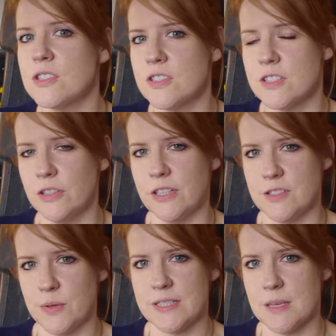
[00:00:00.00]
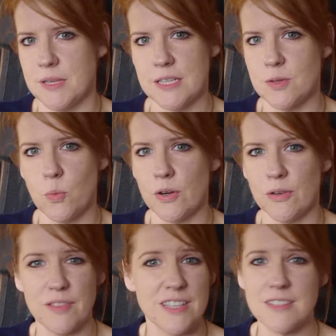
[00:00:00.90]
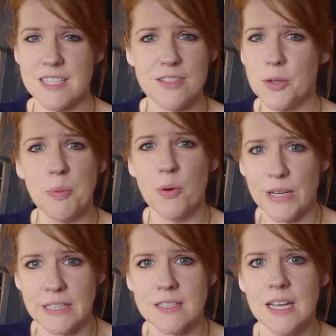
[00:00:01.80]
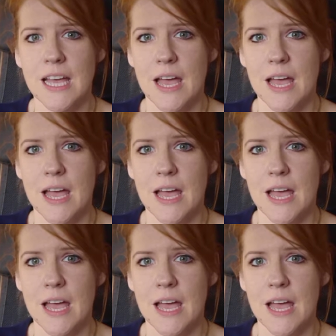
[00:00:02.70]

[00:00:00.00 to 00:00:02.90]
to just look at doing something as a one off. There's no point.